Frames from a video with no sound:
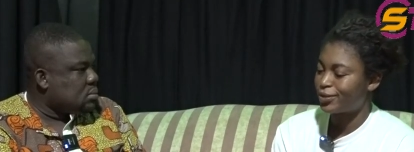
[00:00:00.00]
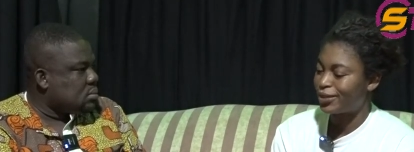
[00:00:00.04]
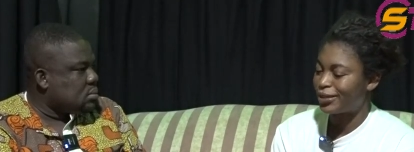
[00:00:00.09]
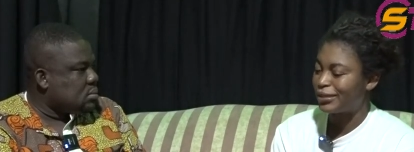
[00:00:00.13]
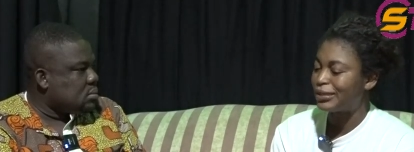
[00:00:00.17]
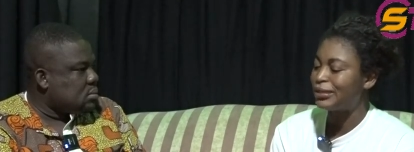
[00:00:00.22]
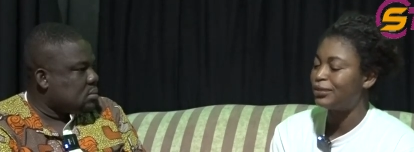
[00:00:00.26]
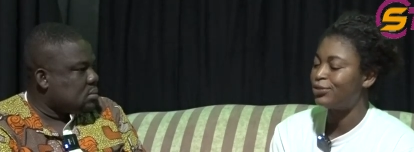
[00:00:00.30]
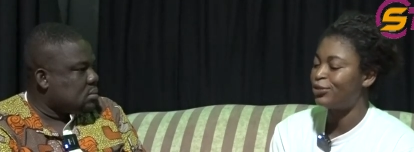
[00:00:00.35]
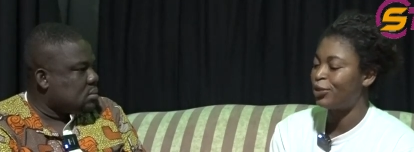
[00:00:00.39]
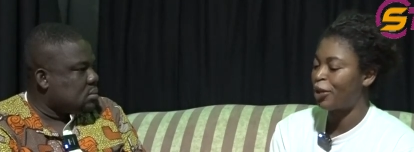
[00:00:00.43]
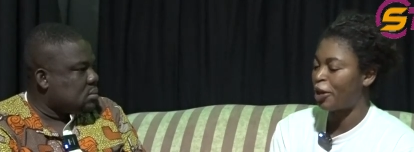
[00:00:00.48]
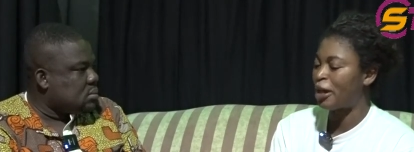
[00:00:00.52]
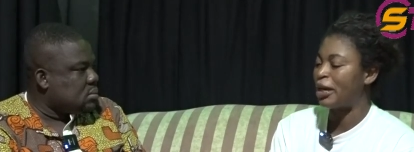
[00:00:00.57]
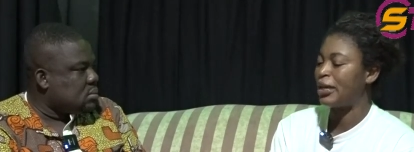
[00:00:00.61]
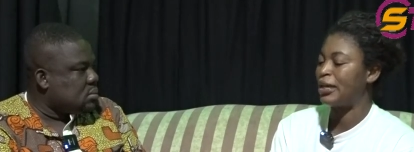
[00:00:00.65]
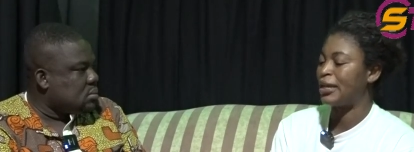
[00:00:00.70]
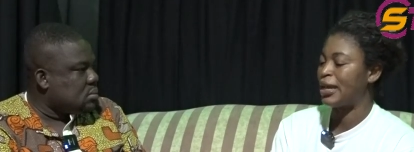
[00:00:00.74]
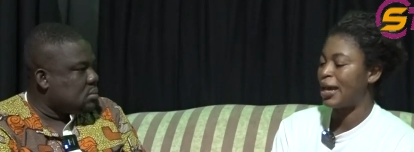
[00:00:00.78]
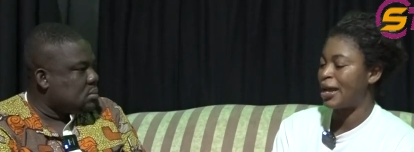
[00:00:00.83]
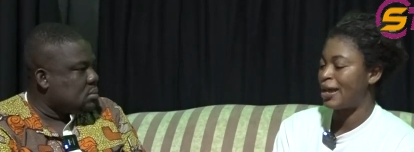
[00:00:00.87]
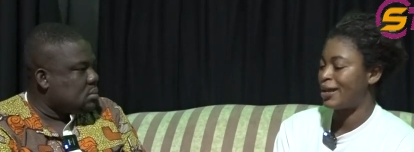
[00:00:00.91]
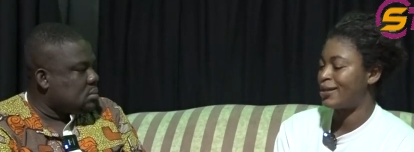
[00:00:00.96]
Speaker 1: it's
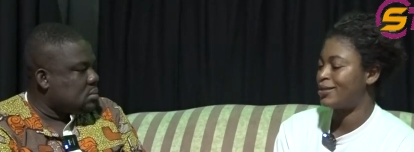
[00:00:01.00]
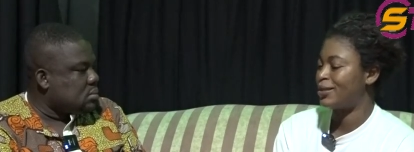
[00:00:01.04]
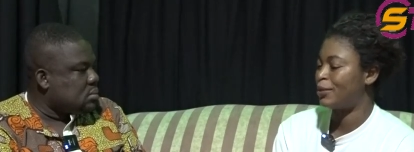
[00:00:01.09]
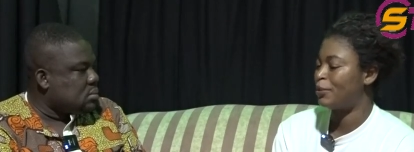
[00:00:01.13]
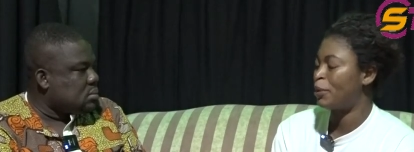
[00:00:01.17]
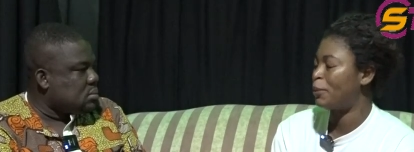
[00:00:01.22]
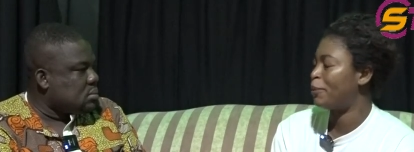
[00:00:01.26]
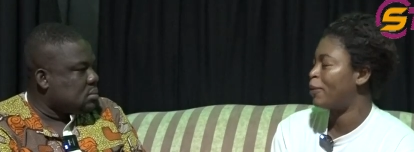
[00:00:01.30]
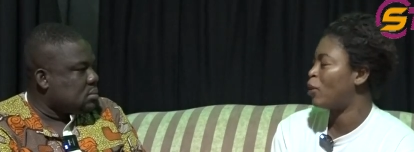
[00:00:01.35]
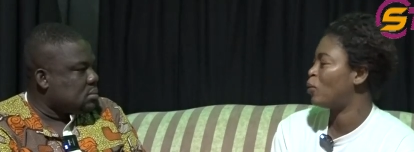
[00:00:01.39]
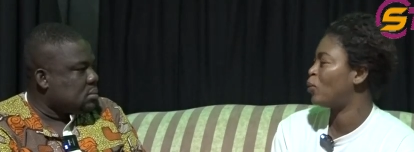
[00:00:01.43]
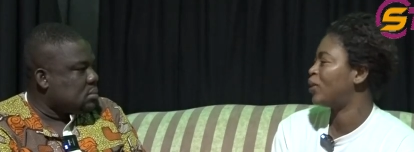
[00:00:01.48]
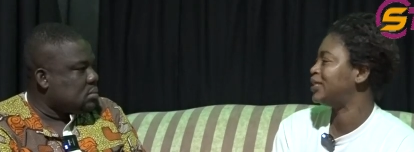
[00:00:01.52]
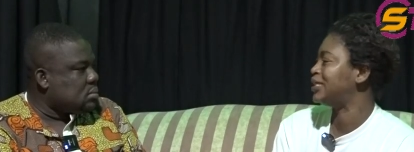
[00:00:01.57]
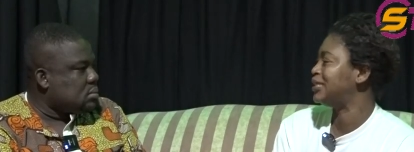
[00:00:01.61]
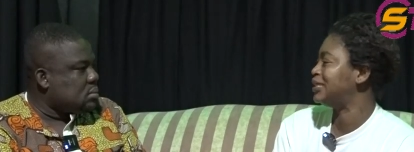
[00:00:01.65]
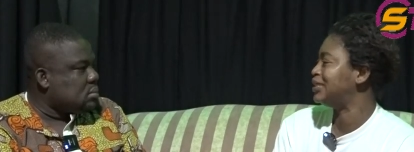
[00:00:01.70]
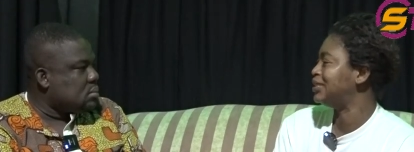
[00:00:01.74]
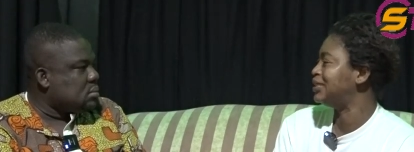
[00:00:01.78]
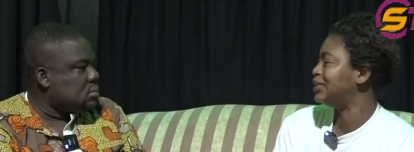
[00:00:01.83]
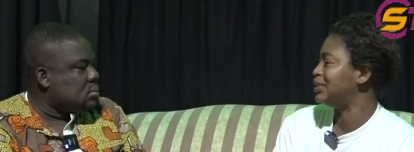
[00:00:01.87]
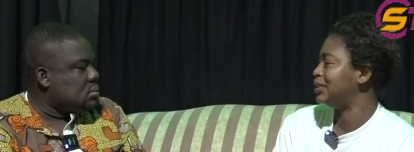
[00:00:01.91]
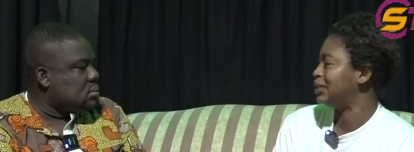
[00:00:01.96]
very nice. I be my way,
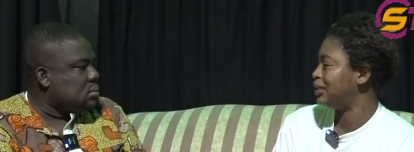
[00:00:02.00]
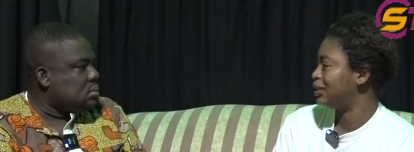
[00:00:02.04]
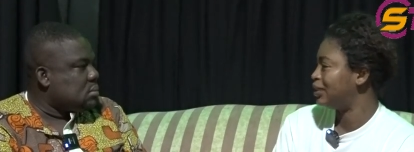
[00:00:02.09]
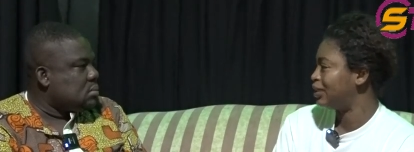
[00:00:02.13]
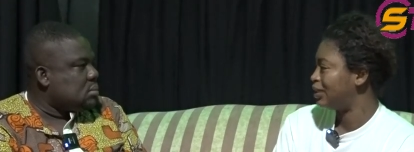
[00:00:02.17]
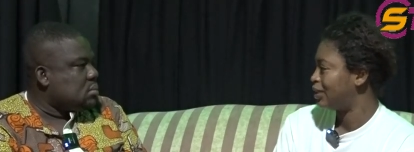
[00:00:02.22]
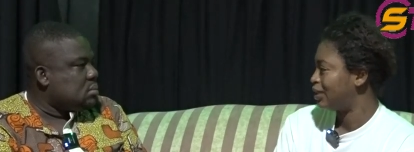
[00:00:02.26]
Didi.